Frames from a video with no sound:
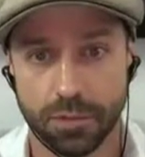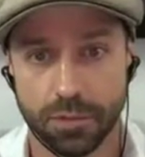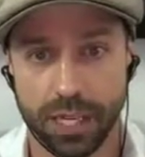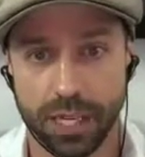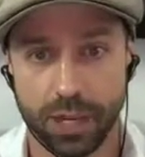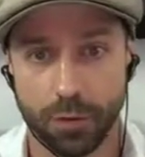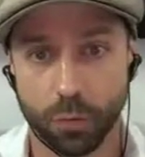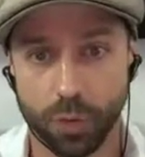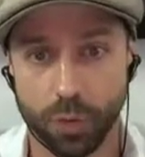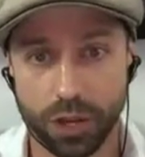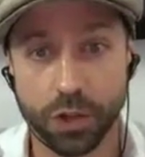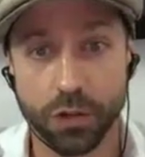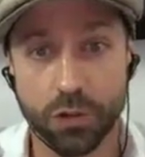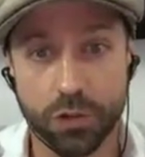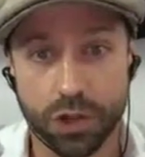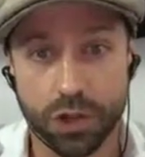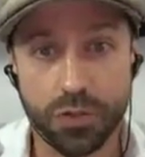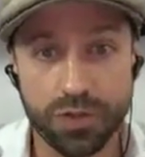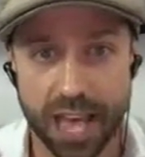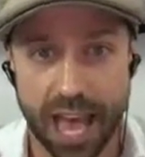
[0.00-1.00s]
And when you
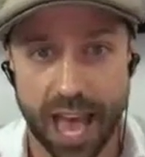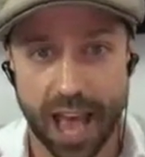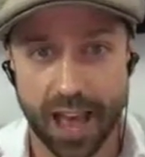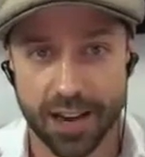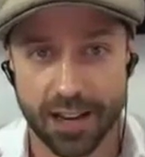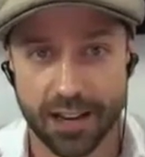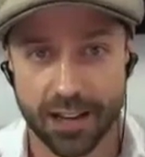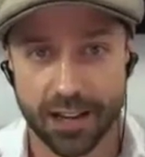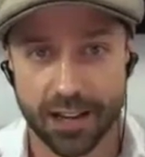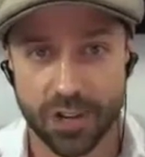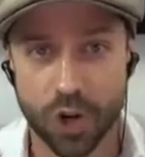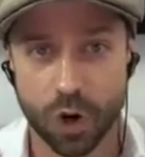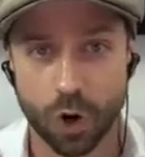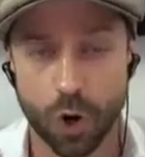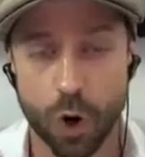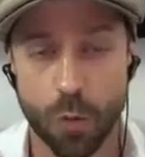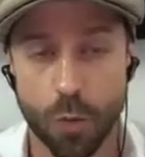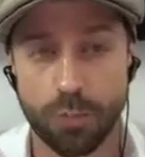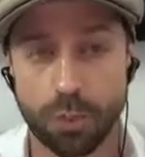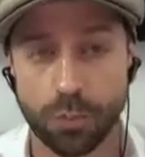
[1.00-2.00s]
do that, you're
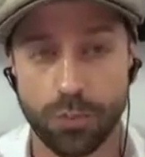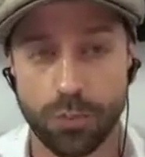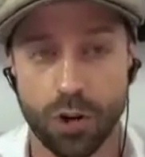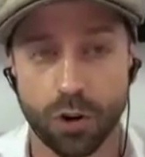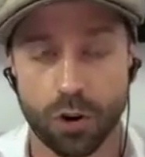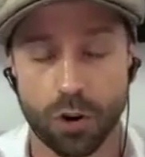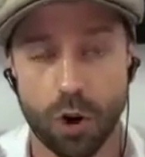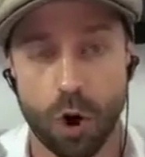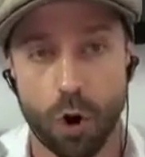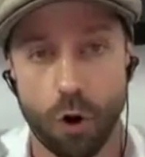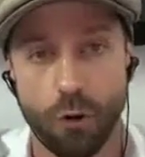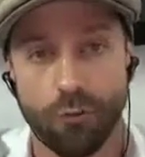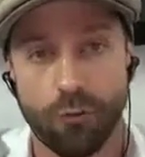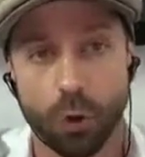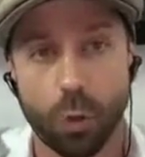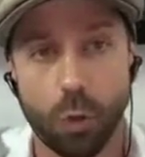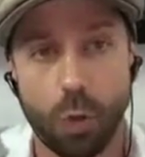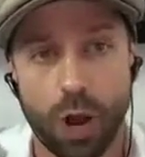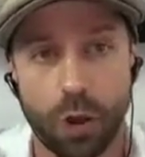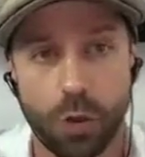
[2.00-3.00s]

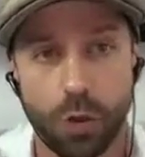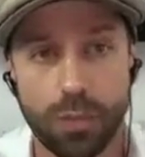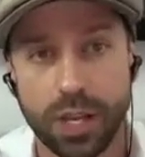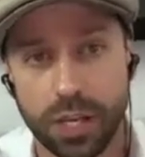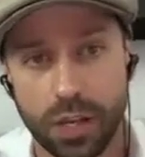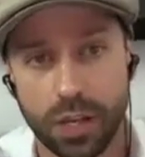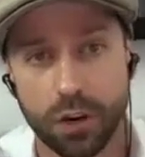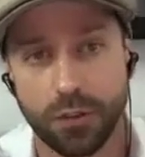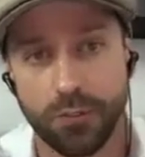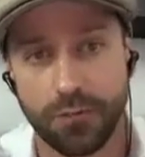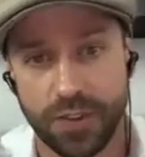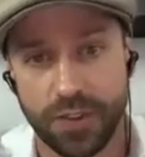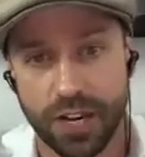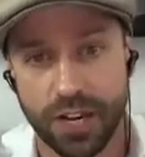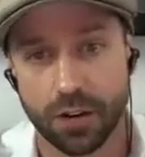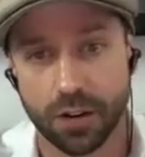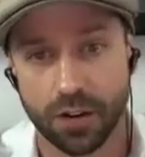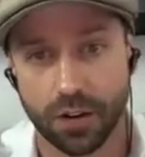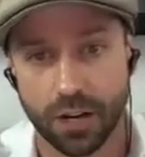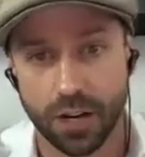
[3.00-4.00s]
overwhelming your
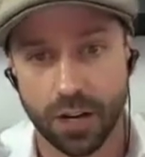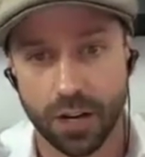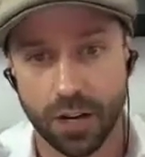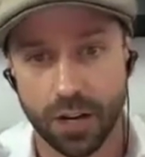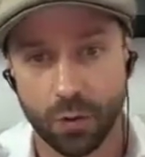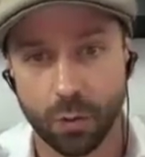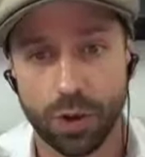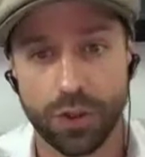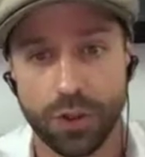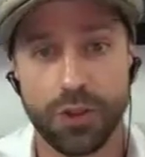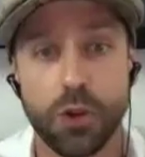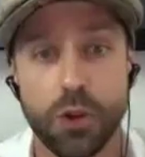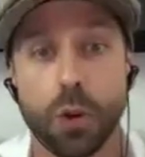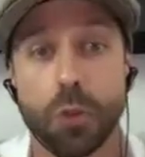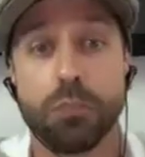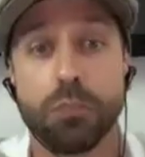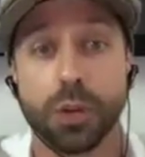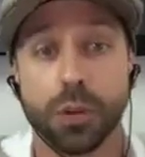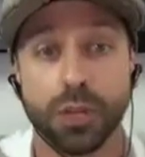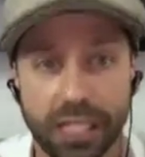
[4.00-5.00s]
fear with your
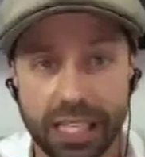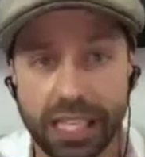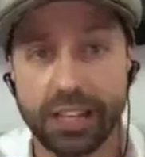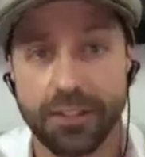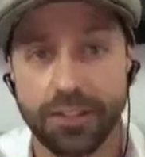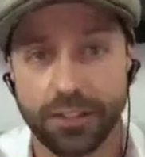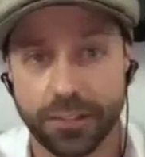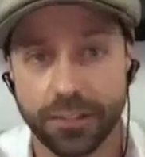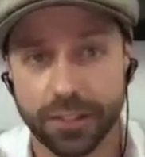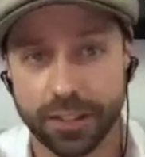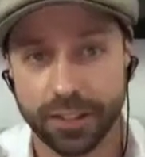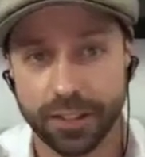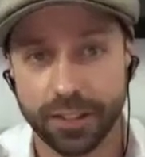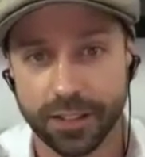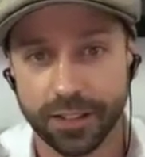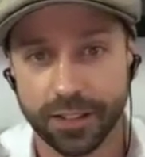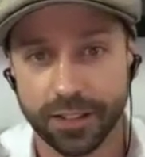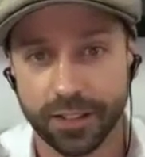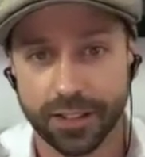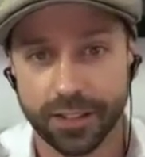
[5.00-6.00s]
belief
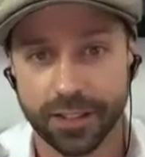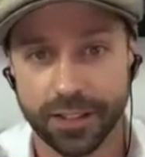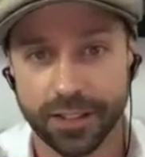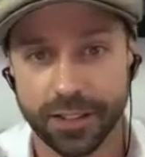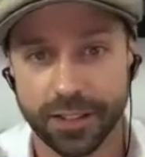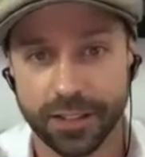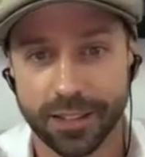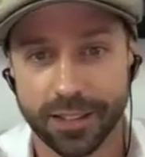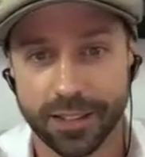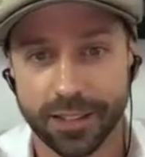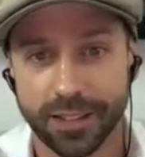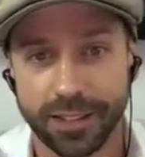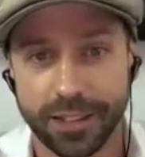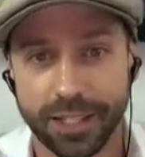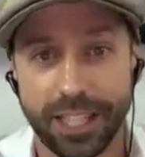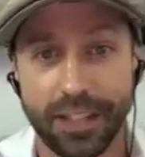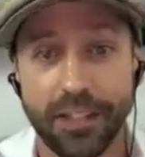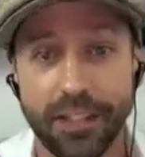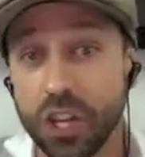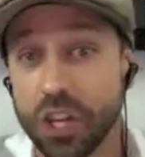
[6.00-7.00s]

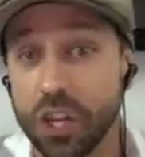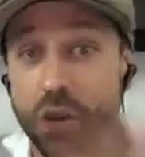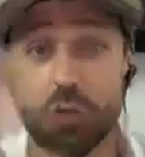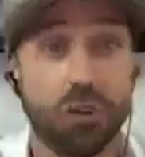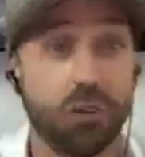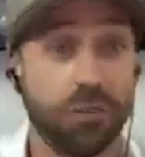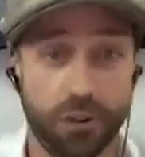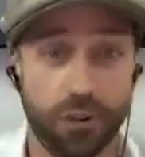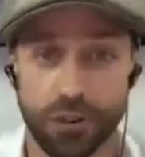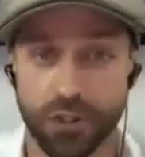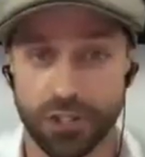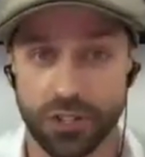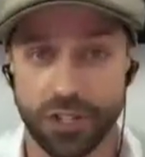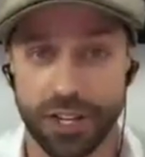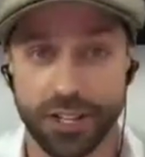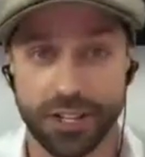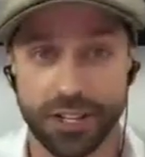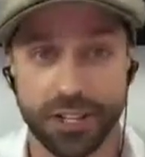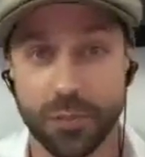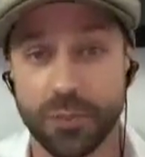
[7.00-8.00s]
in the universe.
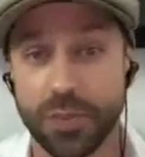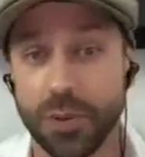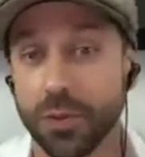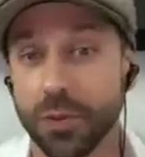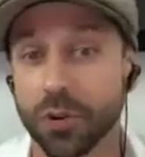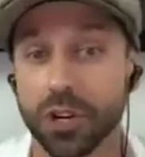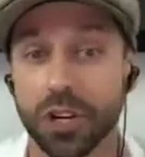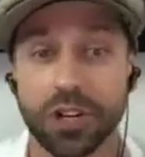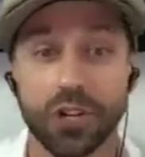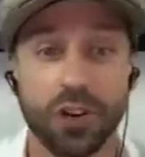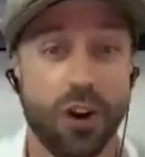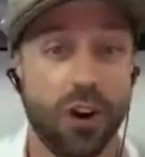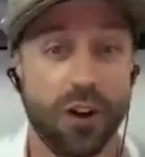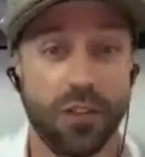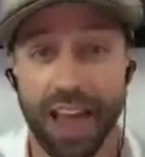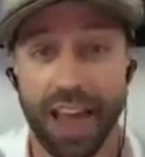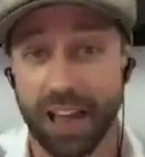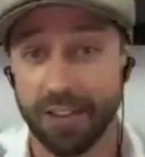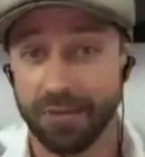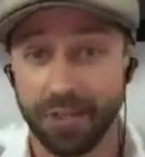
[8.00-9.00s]
And some people can call
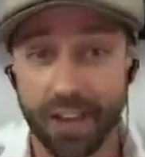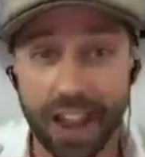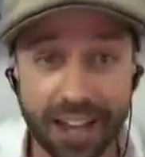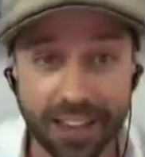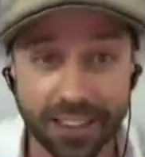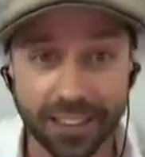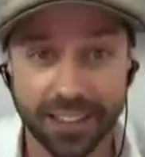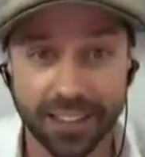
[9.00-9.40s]
that faith.